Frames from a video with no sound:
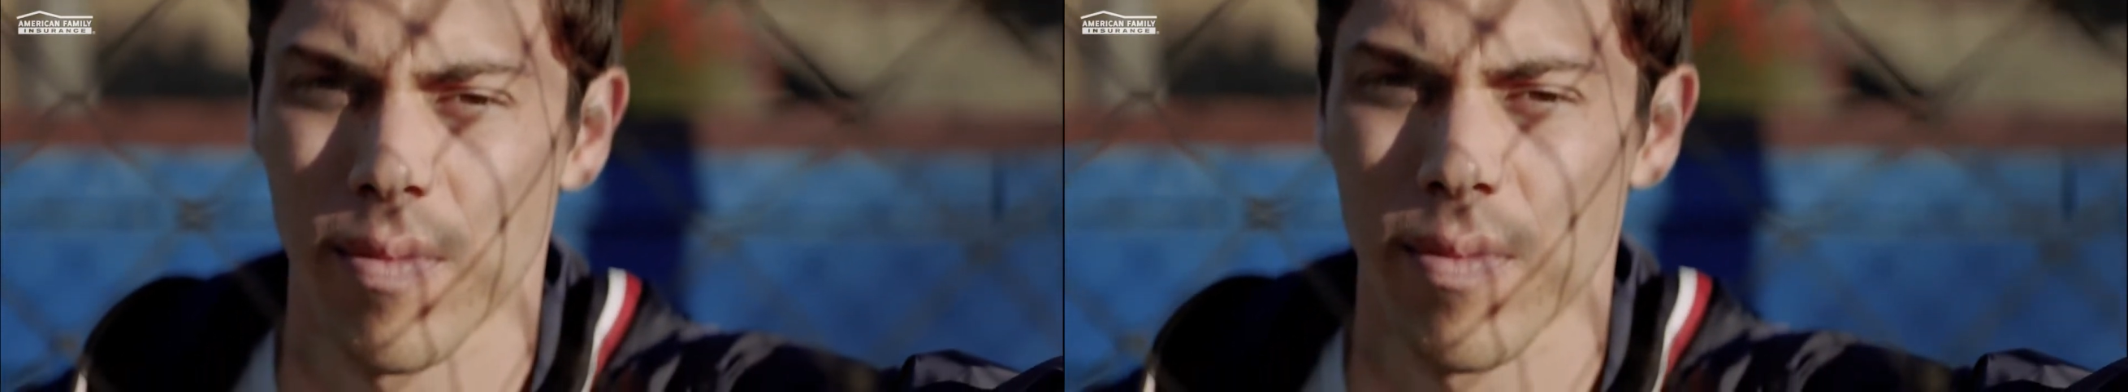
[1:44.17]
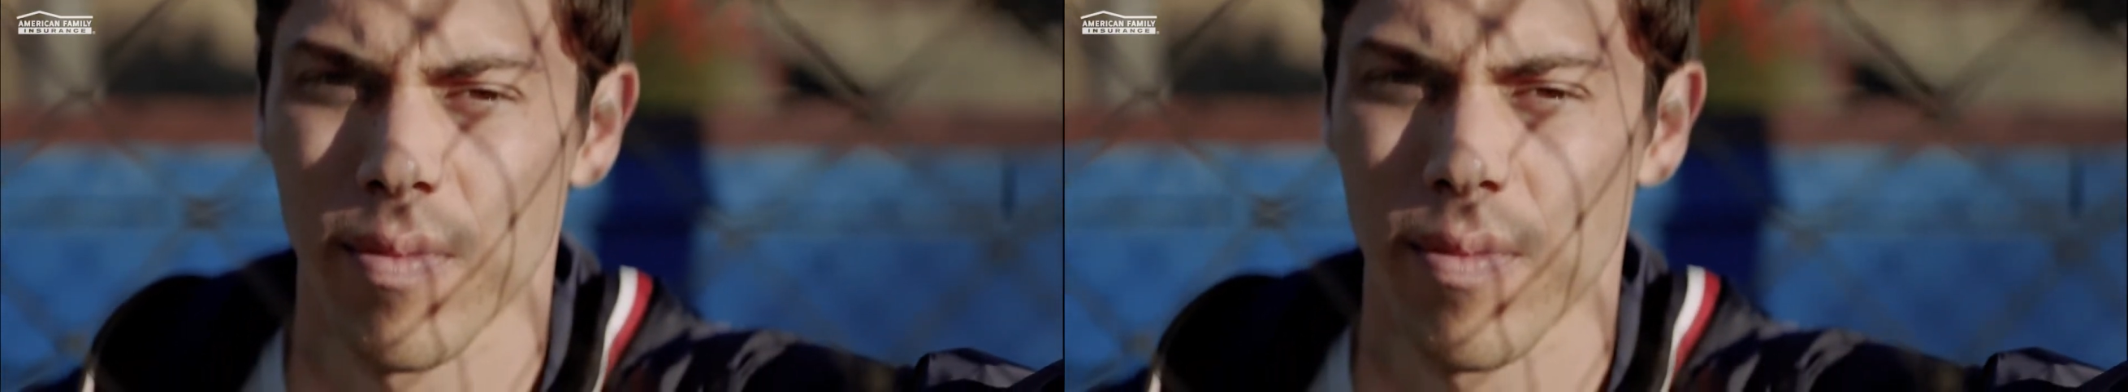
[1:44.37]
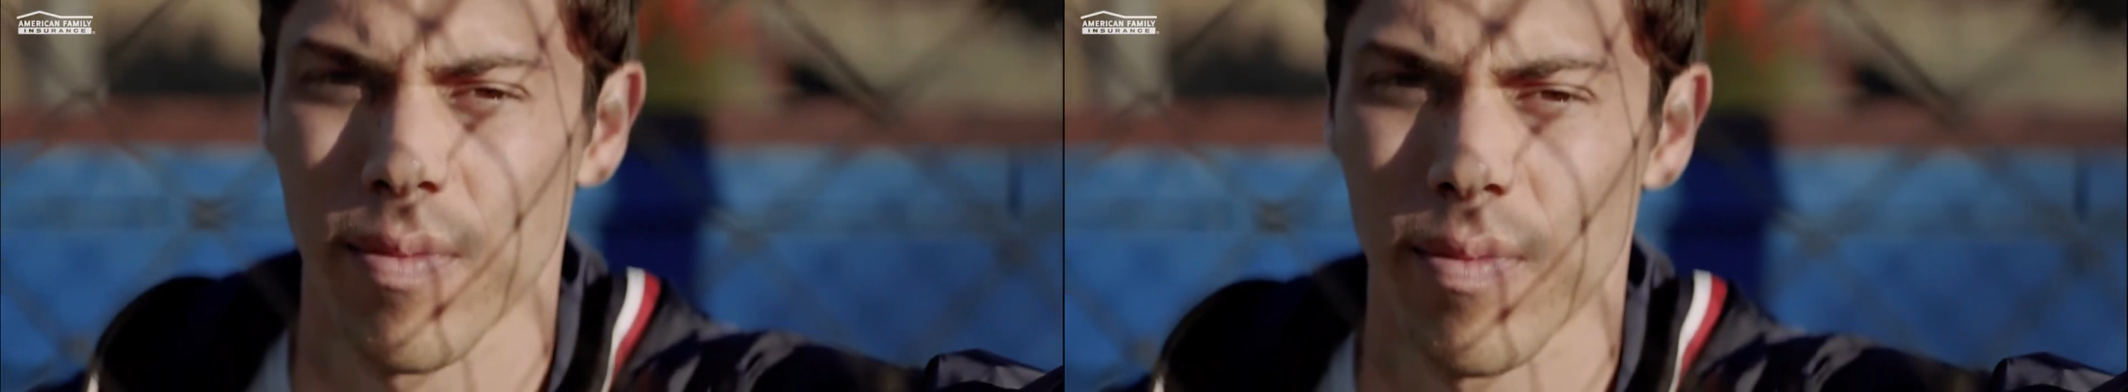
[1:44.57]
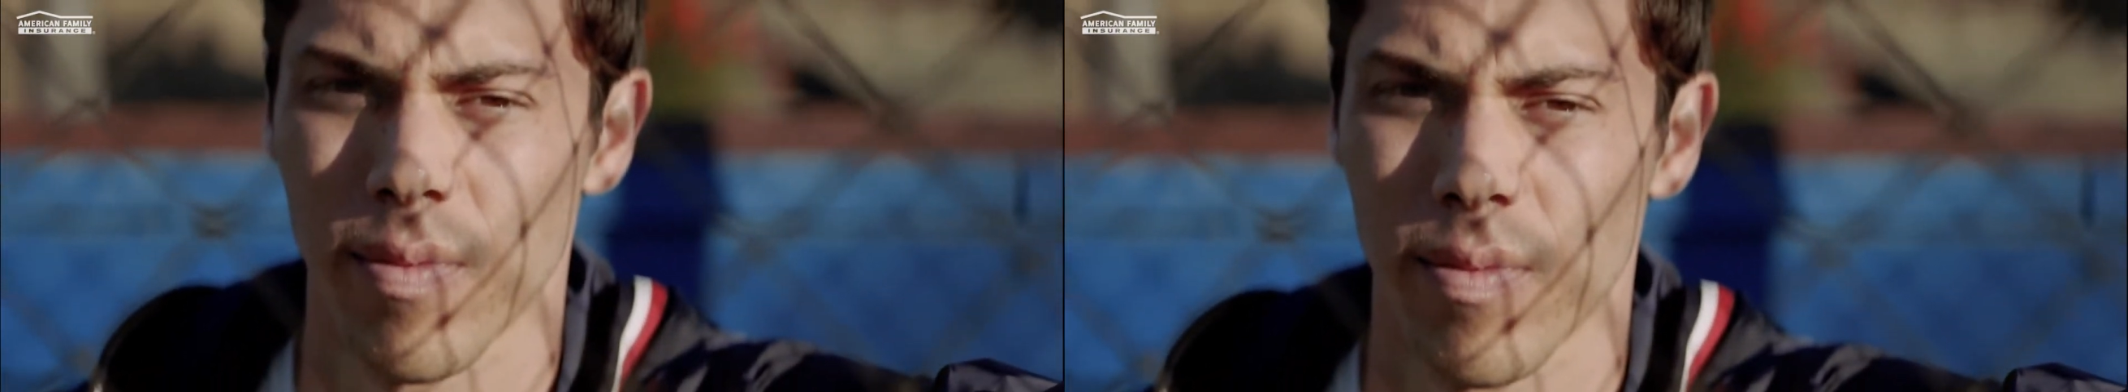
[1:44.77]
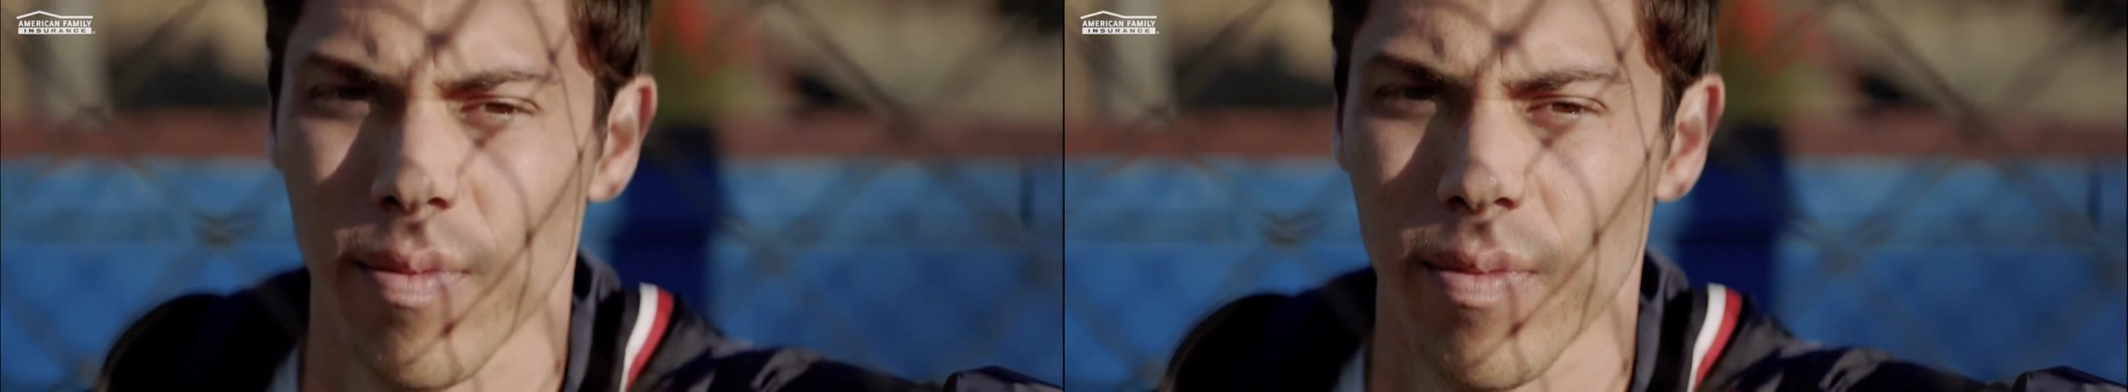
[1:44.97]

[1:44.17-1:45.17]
the fear or